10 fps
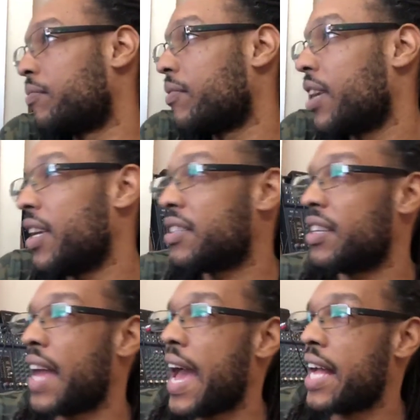It's
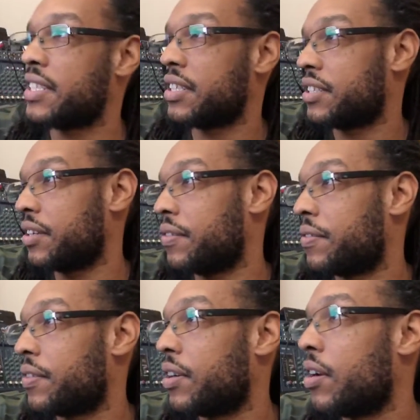an adjective
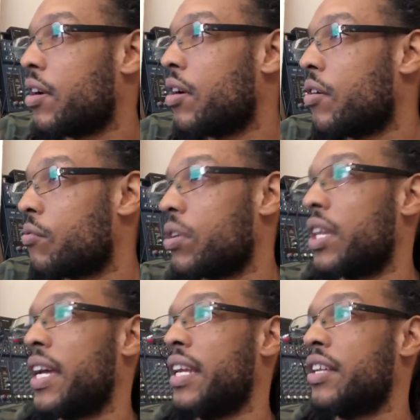
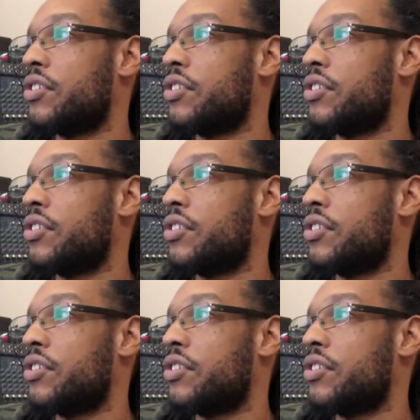relating